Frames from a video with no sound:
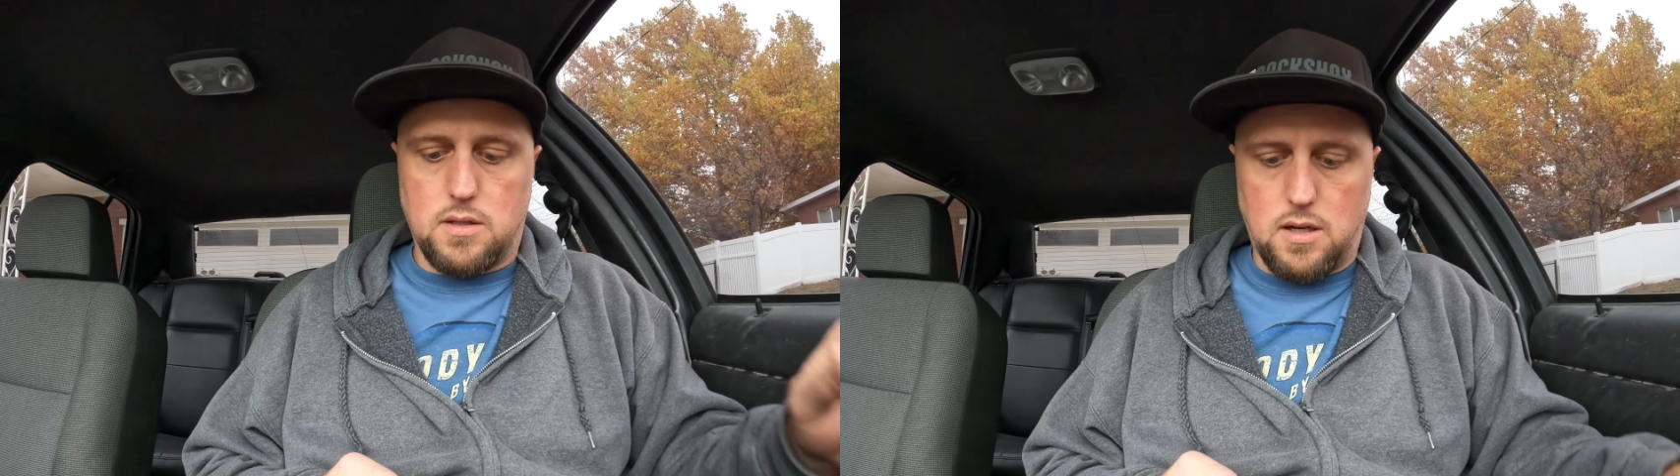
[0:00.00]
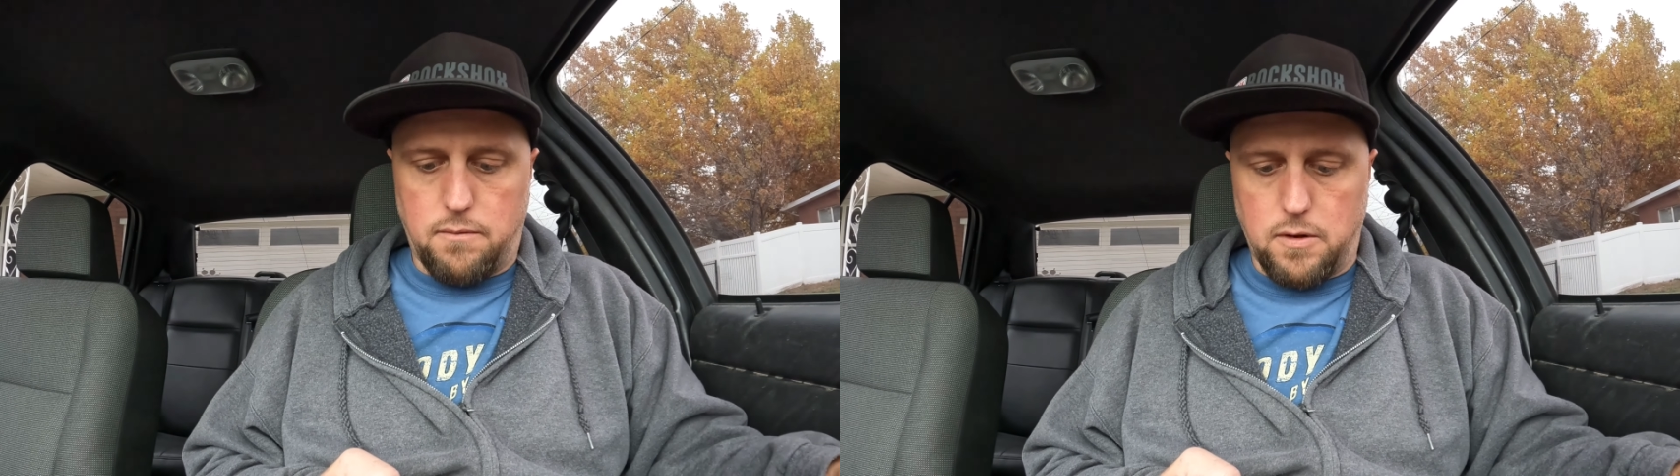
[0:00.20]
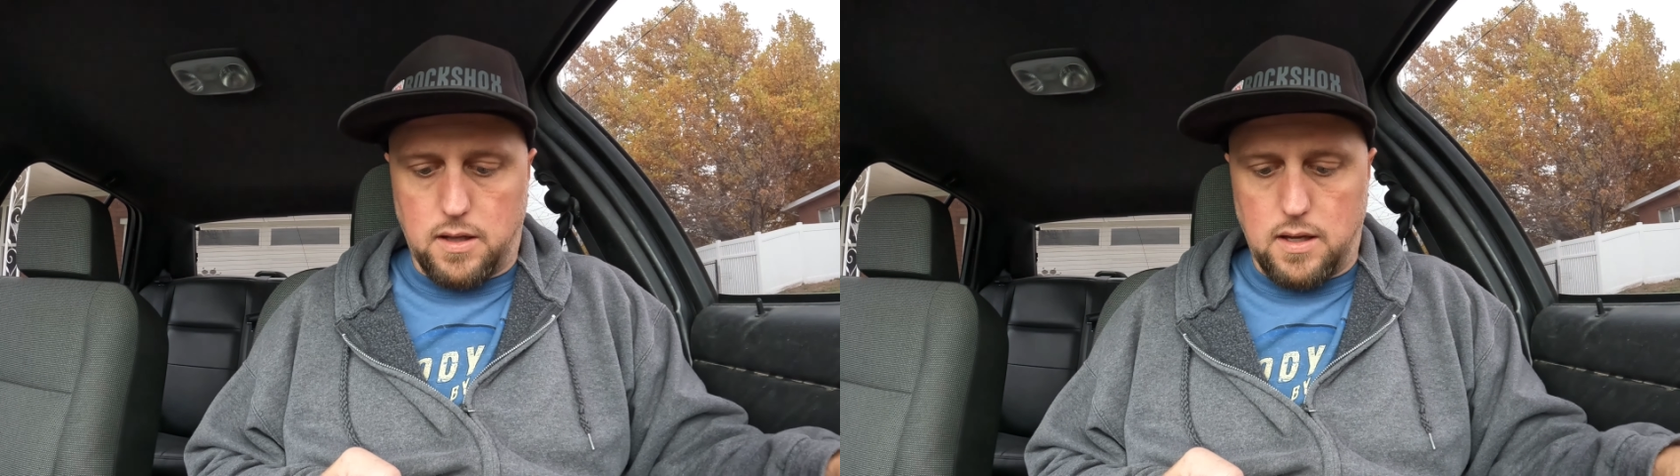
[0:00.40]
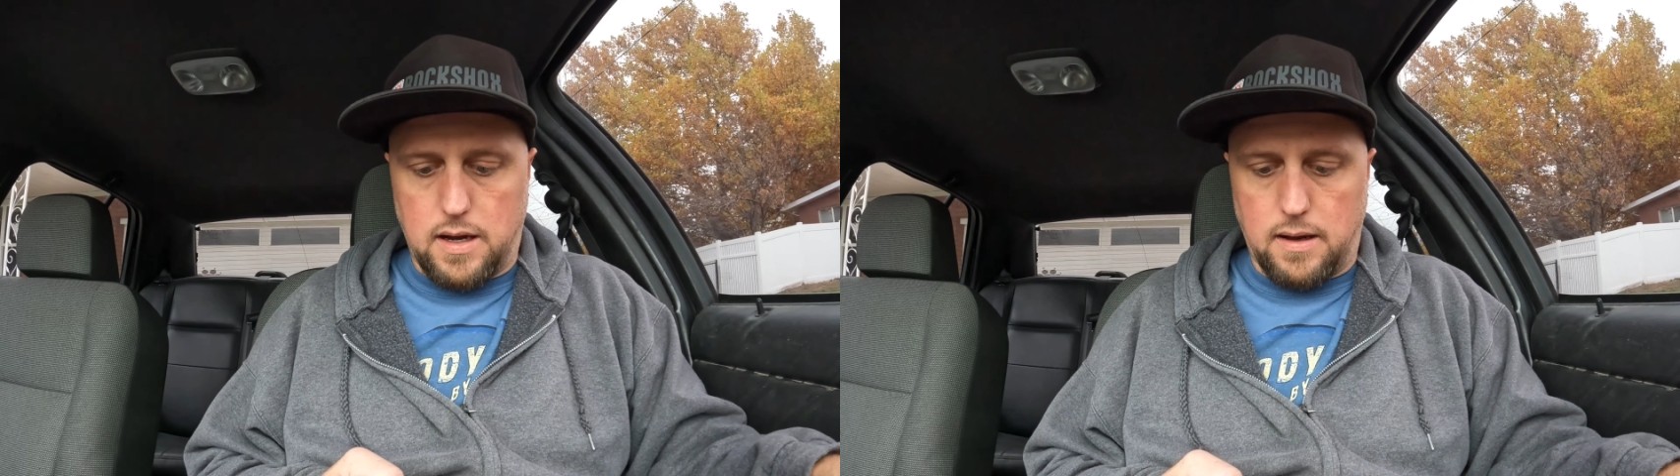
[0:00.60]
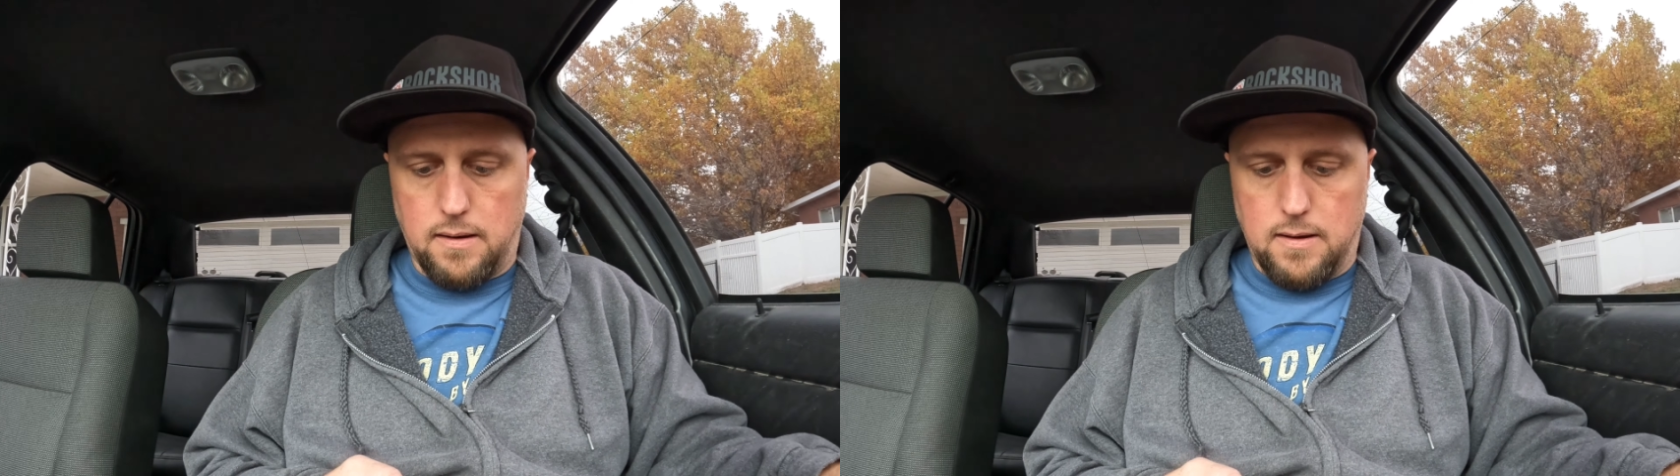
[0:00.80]
stuff like
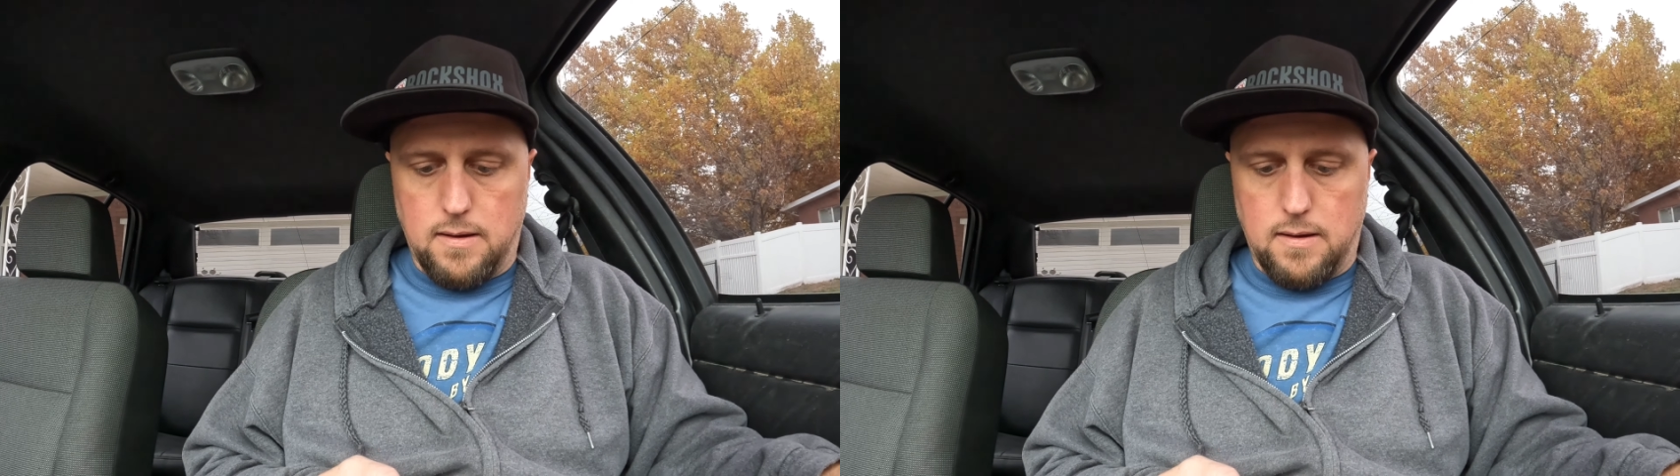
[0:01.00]
that.